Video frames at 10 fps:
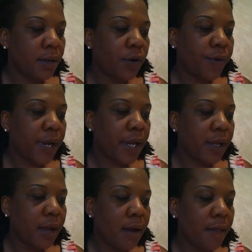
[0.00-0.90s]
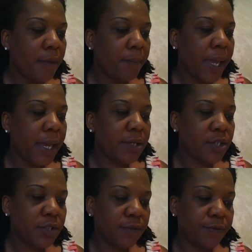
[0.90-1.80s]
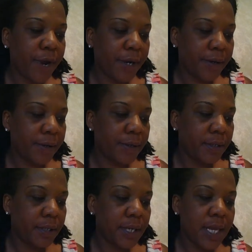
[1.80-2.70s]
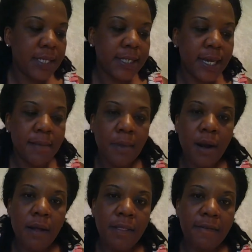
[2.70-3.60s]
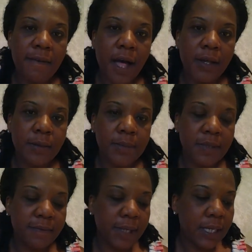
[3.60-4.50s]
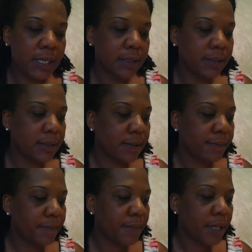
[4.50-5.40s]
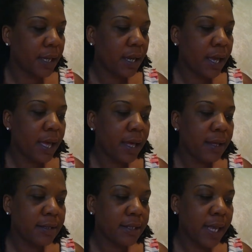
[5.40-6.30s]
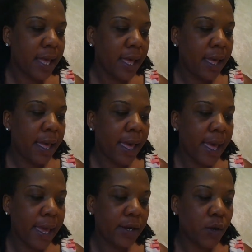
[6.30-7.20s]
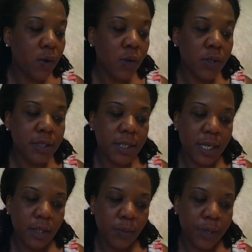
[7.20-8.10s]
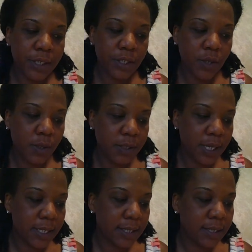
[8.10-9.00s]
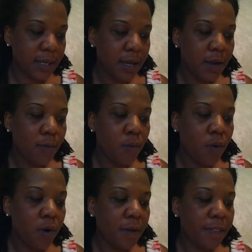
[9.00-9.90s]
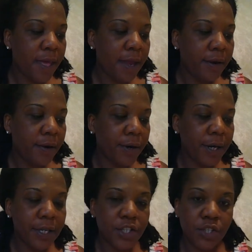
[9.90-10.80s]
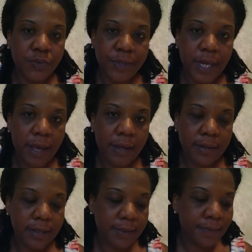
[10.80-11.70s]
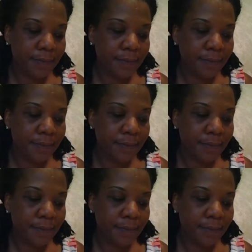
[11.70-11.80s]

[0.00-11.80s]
Gray are the pages of record. Dim are the volumes of Eld. Else had old Delaware told us more than her history held.